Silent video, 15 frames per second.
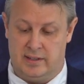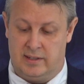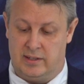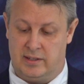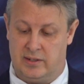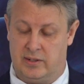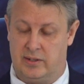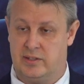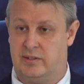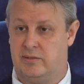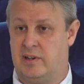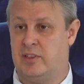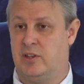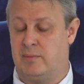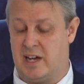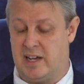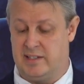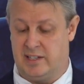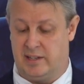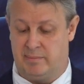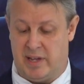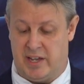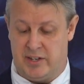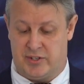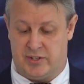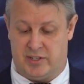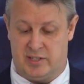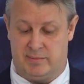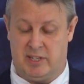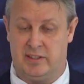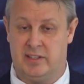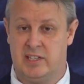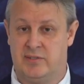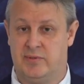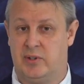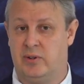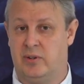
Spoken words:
randomizing patients, but these were